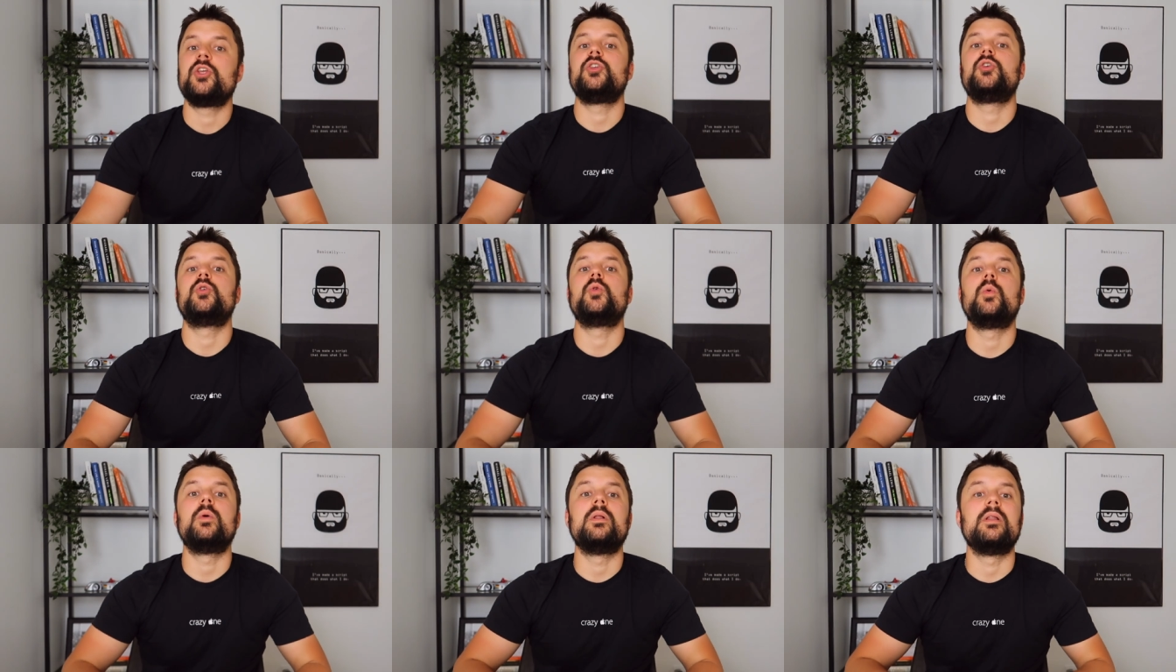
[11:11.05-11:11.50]

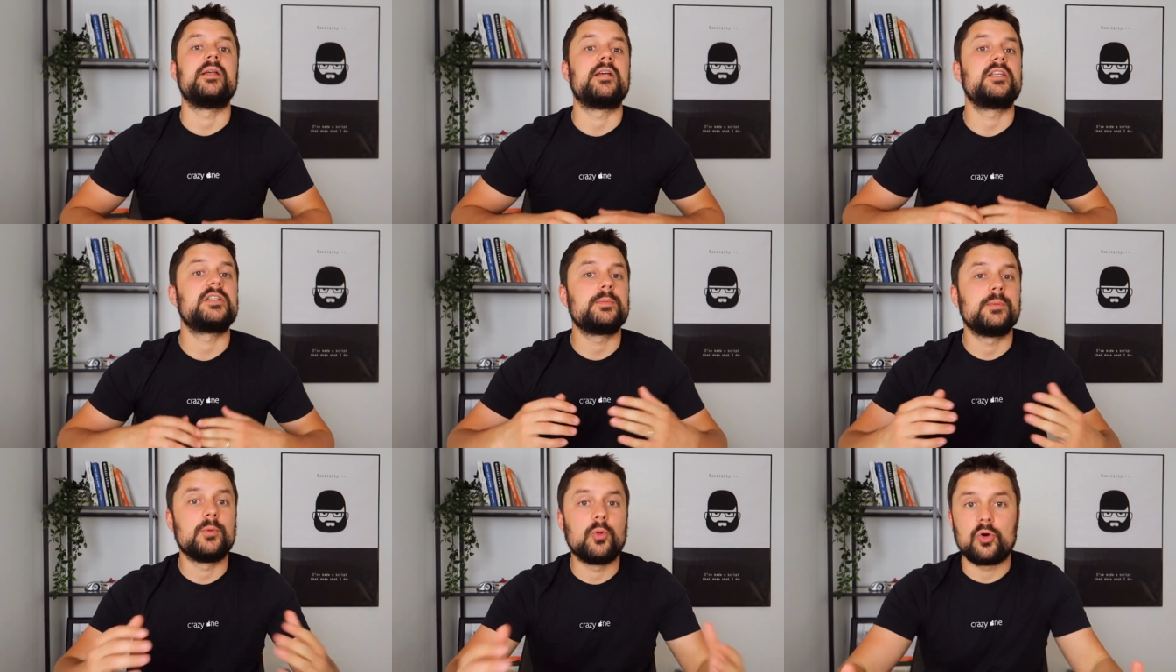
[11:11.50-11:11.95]
you will
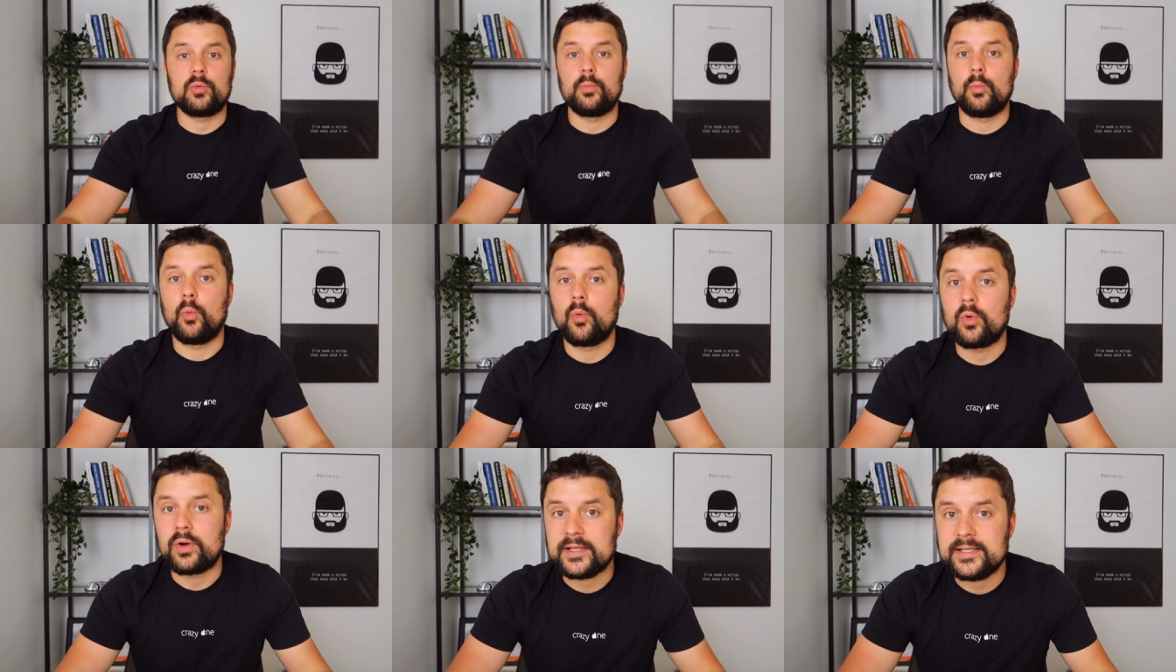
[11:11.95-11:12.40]
explore
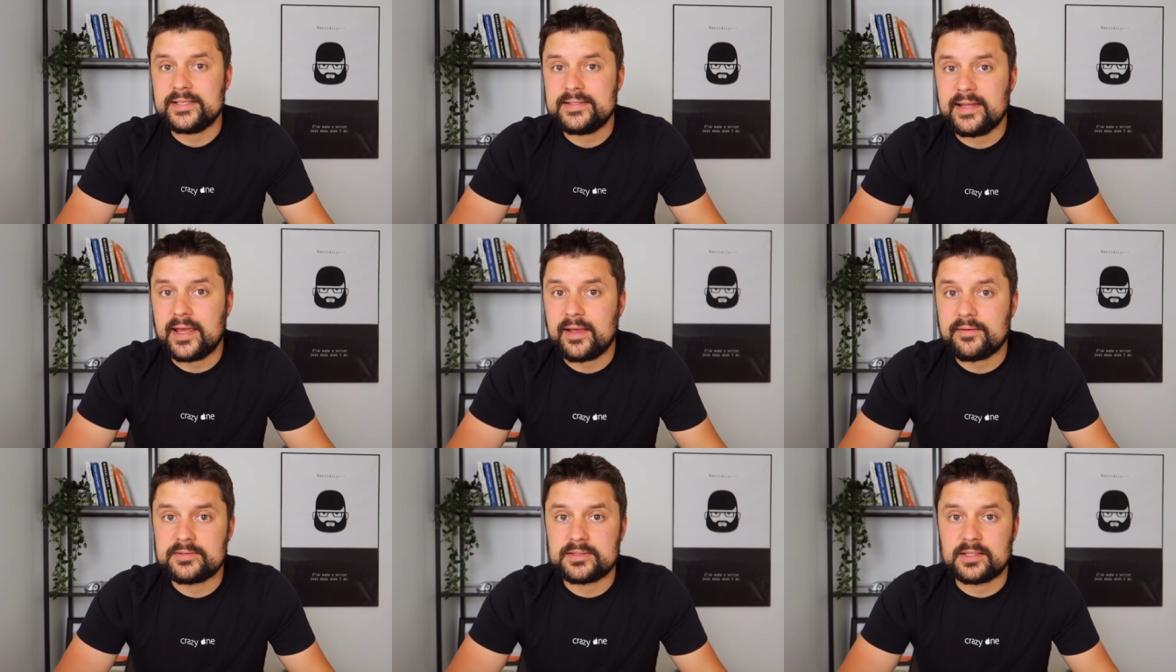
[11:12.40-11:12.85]
more E
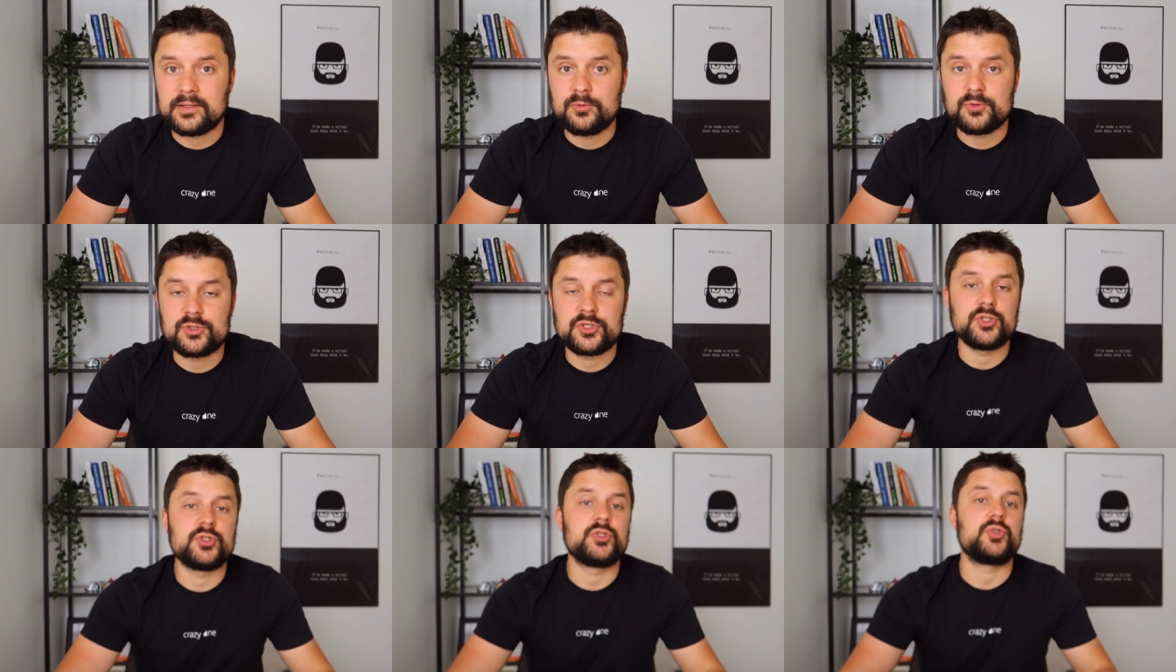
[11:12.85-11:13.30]
T F
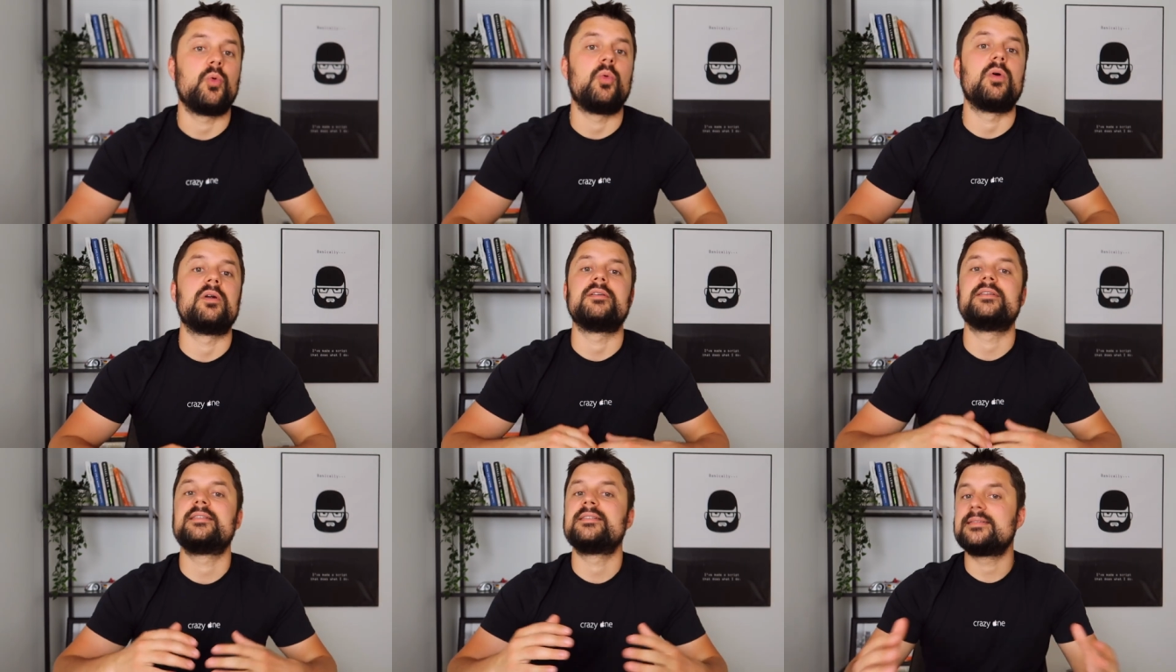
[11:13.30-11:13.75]
solutions
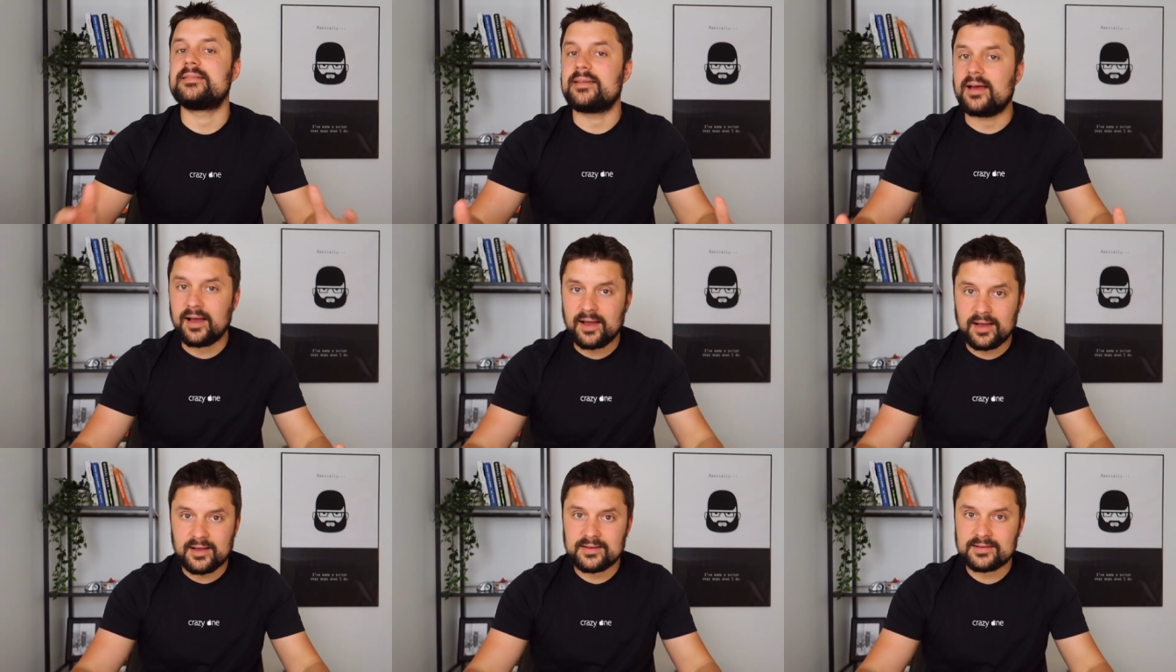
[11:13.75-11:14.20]
or
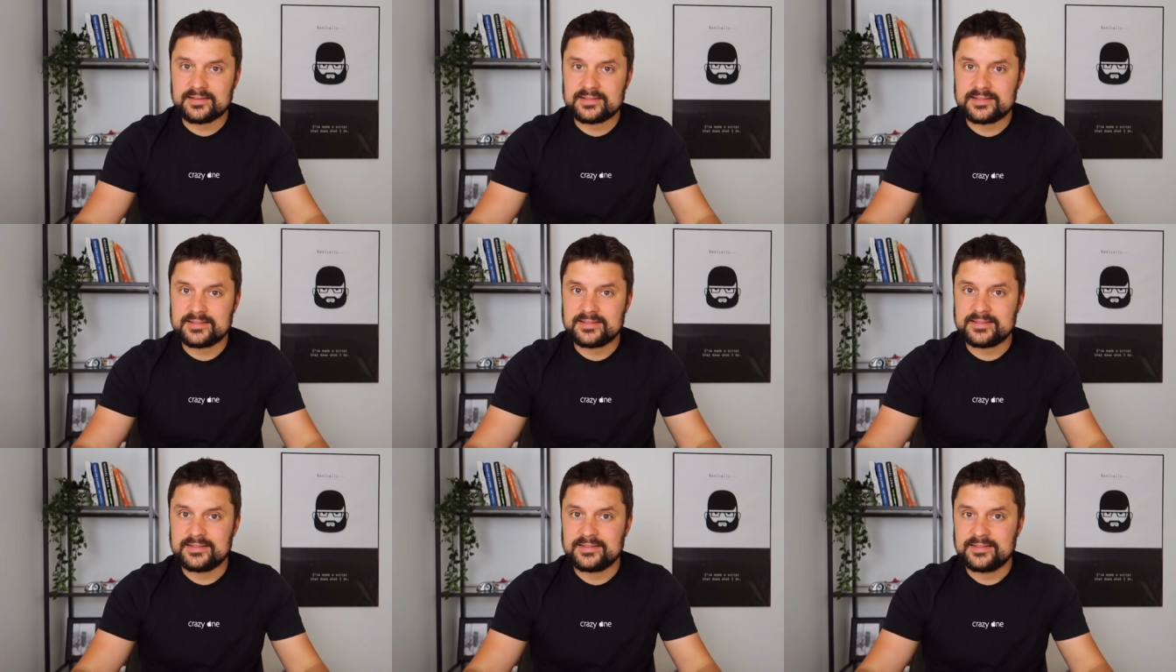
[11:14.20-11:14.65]

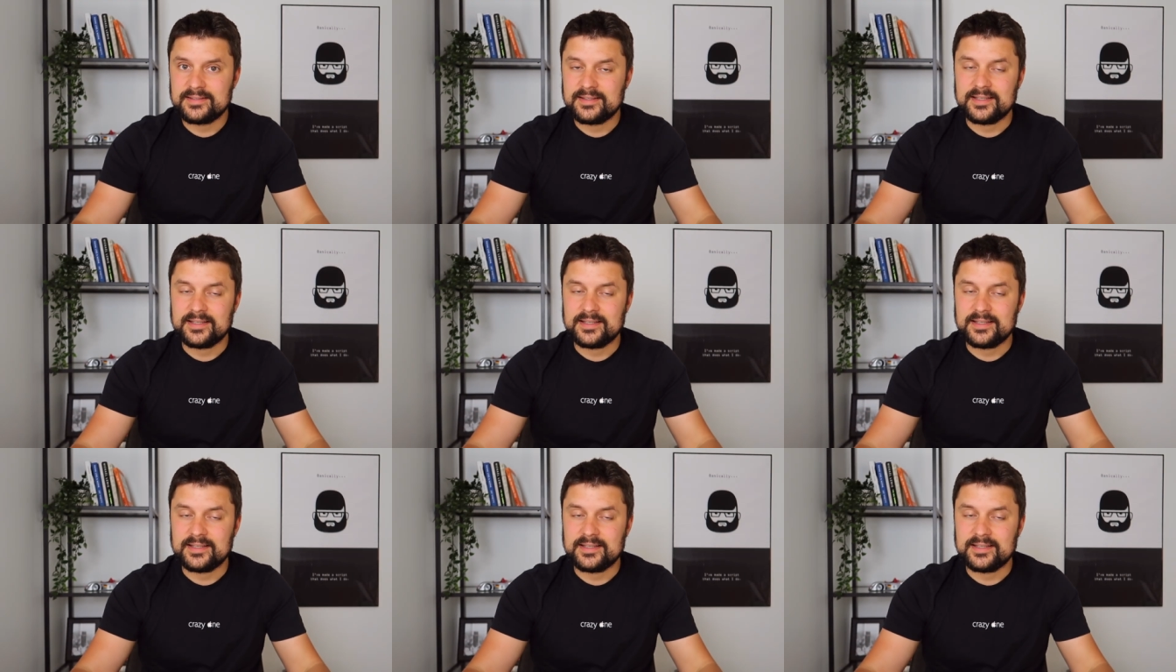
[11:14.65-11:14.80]
stocks,